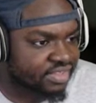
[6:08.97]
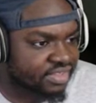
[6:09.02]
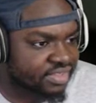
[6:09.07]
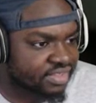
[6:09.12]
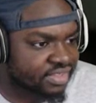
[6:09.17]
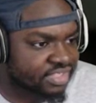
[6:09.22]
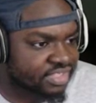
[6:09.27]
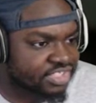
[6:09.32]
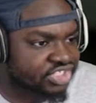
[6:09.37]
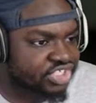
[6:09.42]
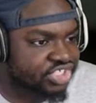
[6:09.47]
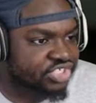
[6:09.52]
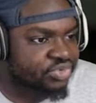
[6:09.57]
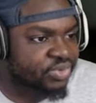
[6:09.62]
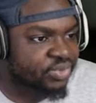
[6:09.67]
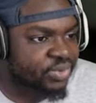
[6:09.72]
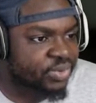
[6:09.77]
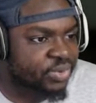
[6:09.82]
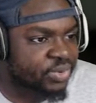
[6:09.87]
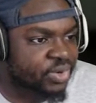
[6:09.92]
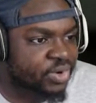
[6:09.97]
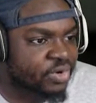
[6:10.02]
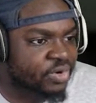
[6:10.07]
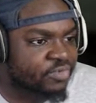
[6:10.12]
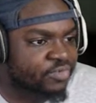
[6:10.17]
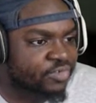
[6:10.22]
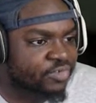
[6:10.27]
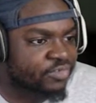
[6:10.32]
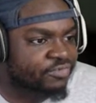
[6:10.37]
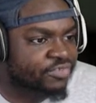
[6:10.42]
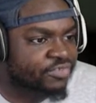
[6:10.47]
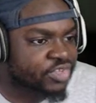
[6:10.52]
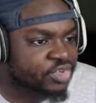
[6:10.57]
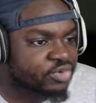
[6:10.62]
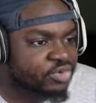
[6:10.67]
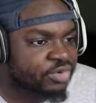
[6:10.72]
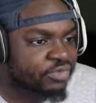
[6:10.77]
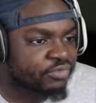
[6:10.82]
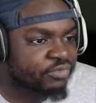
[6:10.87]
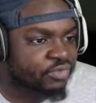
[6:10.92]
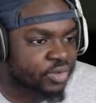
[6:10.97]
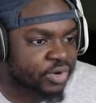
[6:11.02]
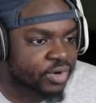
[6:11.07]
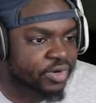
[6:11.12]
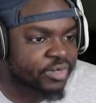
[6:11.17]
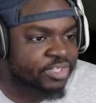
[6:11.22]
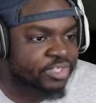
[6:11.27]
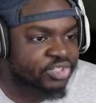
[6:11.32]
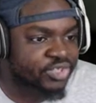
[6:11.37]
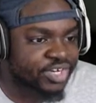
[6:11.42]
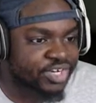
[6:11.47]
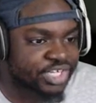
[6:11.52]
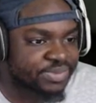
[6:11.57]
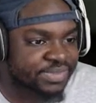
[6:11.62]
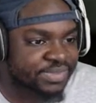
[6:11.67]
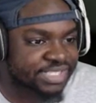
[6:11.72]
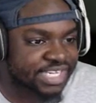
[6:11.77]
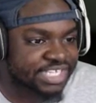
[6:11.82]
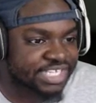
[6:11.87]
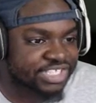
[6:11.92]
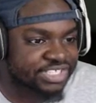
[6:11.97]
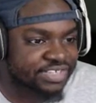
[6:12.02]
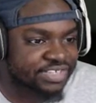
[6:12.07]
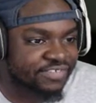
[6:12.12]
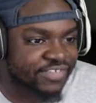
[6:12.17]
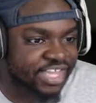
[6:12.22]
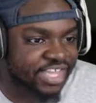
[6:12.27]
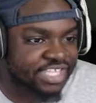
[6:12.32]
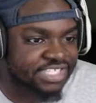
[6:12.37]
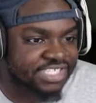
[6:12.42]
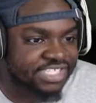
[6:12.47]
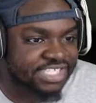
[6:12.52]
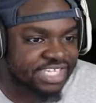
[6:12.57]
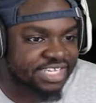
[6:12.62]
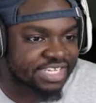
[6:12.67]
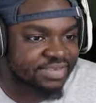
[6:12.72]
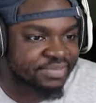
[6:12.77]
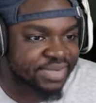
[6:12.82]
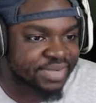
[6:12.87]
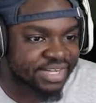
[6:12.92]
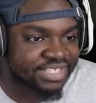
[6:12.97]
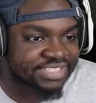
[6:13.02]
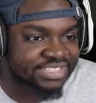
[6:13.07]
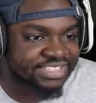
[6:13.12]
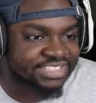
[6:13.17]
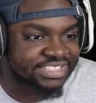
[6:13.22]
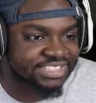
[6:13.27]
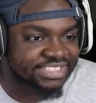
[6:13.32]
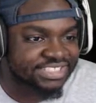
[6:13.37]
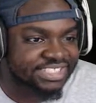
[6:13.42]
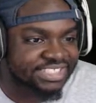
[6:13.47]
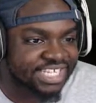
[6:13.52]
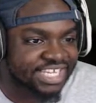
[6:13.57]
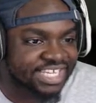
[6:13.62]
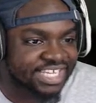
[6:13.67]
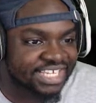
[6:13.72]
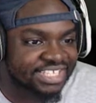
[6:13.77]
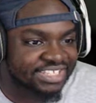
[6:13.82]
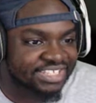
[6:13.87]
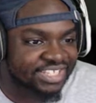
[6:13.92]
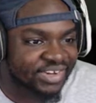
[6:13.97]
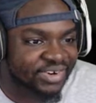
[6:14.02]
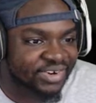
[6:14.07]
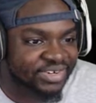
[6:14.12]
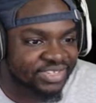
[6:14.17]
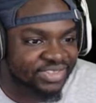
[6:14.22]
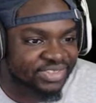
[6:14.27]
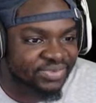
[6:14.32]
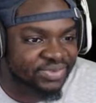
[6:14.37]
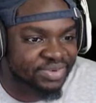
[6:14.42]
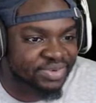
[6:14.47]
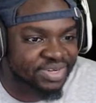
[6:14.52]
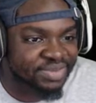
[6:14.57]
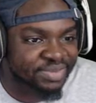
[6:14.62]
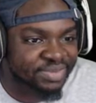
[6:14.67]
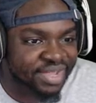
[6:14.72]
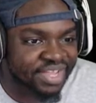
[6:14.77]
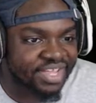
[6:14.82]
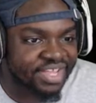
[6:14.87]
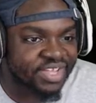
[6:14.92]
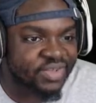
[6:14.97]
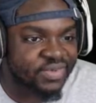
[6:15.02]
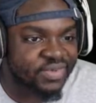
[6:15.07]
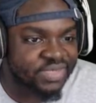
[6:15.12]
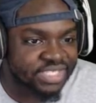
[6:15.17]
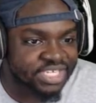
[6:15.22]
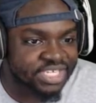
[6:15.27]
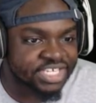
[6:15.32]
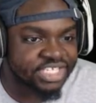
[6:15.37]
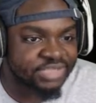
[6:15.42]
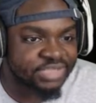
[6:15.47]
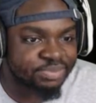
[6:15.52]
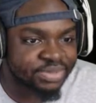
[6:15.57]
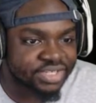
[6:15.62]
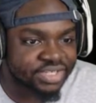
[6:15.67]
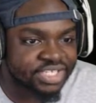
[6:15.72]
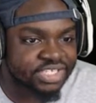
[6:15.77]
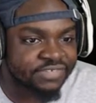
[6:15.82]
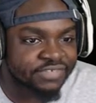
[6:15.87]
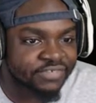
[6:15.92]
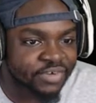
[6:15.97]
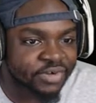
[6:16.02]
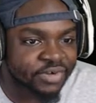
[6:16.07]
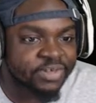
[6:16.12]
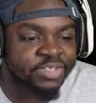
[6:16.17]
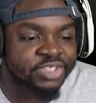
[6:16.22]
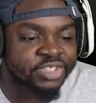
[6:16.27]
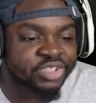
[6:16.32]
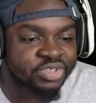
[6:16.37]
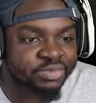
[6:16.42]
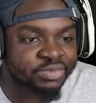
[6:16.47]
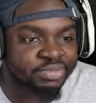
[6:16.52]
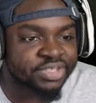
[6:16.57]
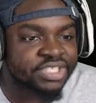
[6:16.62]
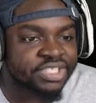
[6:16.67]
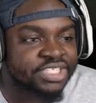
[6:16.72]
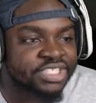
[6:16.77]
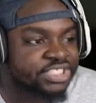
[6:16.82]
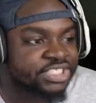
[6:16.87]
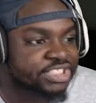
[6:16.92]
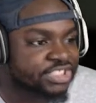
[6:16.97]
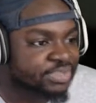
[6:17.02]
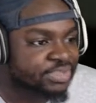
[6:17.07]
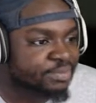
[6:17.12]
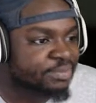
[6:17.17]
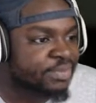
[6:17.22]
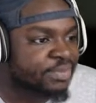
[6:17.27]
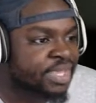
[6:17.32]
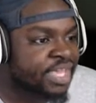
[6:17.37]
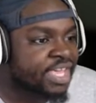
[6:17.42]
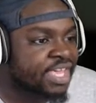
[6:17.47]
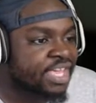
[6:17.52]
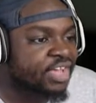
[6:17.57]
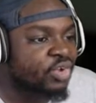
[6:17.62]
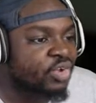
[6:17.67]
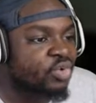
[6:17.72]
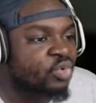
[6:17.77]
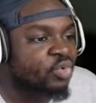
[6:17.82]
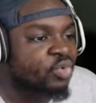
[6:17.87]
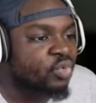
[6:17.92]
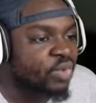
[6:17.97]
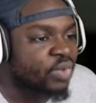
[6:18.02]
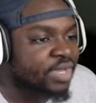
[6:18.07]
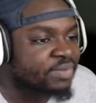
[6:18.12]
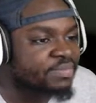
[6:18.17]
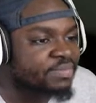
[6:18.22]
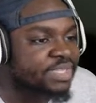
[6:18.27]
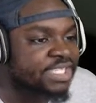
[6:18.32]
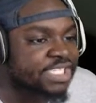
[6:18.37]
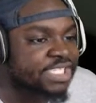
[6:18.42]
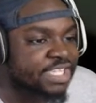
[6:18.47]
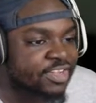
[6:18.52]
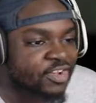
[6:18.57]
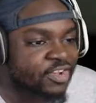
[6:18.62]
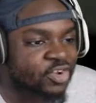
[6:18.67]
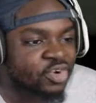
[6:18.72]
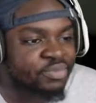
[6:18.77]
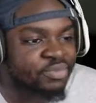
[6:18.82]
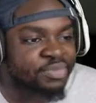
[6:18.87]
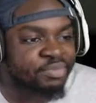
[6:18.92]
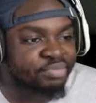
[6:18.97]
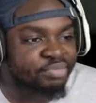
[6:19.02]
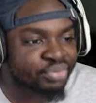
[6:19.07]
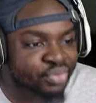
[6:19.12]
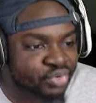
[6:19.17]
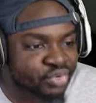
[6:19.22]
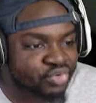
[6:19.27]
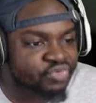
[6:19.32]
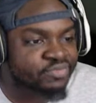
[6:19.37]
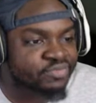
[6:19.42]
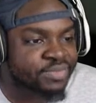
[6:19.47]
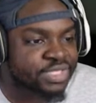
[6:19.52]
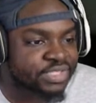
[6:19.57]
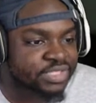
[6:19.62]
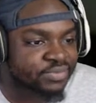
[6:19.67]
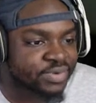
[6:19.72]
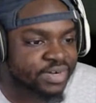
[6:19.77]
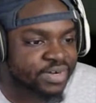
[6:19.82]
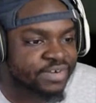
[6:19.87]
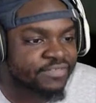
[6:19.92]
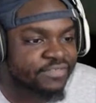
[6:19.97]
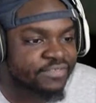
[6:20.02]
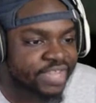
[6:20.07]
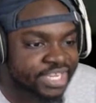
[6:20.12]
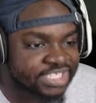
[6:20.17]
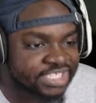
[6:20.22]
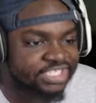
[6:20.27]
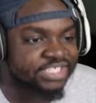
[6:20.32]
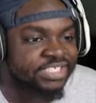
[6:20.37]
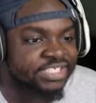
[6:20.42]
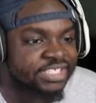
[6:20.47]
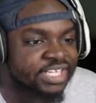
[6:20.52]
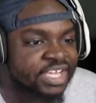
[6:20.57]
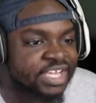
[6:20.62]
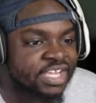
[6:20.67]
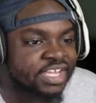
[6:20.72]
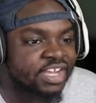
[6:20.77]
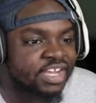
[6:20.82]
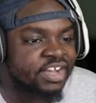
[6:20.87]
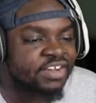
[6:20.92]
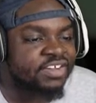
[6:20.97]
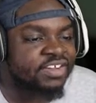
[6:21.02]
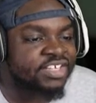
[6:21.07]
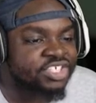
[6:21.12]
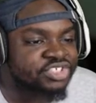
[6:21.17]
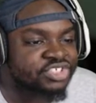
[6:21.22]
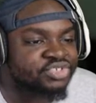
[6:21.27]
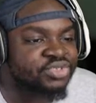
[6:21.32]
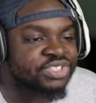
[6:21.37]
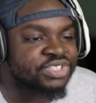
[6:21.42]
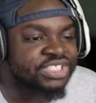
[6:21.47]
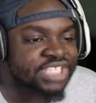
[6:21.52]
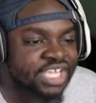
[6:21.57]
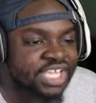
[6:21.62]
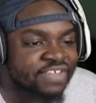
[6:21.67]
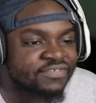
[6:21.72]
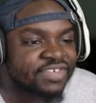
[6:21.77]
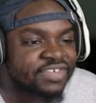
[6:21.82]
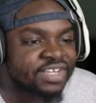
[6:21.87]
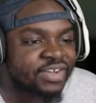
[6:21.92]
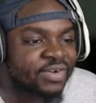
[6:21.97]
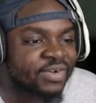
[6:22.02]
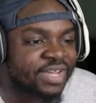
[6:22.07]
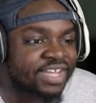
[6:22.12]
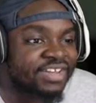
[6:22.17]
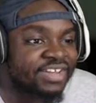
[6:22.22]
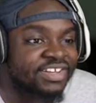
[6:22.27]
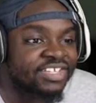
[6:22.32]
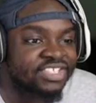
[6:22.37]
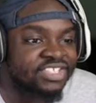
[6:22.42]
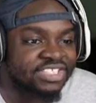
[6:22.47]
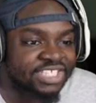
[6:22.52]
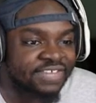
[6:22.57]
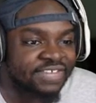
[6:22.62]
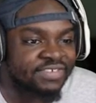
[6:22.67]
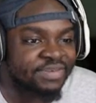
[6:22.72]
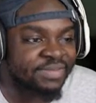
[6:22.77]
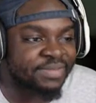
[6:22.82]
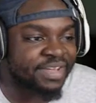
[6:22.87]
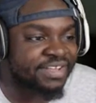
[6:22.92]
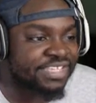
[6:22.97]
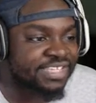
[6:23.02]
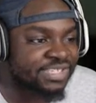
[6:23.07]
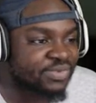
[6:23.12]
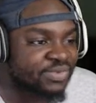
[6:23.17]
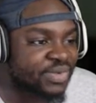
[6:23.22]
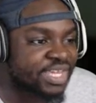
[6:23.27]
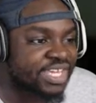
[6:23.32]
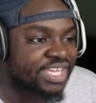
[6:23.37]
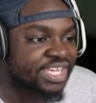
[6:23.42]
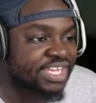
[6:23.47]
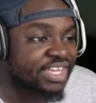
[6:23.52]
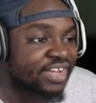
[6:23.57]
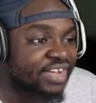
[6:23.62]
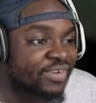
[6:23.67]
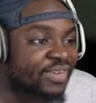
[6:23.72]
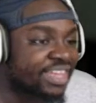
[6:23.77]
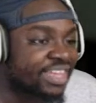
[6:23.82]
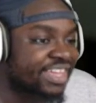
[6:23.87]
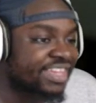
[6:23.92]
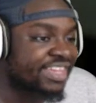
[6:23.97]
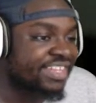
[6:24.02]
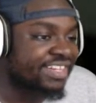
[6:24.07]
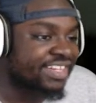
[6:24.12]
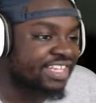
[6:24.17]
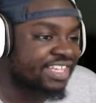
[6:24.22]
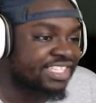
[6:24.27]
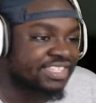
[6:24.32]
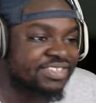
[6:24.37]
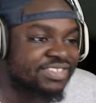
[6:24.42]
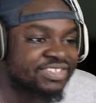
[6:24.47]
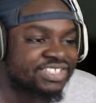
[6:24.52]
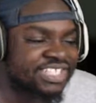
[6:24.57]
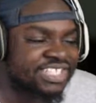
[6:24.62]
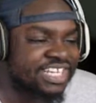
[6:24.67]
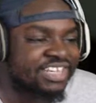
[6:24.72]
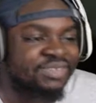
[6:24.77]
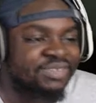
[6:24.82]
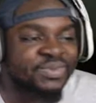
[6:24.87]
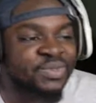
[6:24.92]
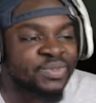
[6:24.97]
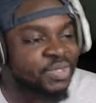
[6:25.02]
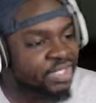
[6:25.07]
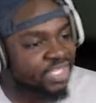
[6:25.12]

General overview of work: transportation of eight to ten boxes, thirty-three pounds each, plus furniture, plus some equipment to home improvements renovation. One hundred seventy. Okay, one hundred seventy miles away. Okay, that's understandable.